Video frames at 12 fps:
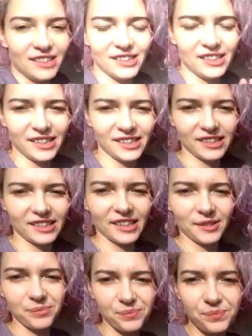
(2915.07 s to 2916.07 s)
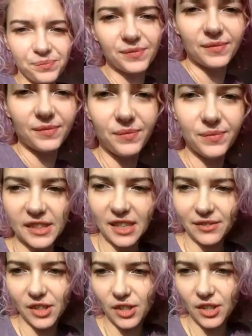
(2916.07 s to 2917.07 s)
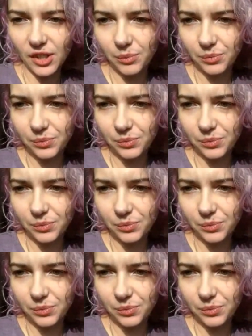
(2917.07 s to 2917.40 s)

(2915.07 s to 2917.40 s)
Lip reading: Okay, let's have a look.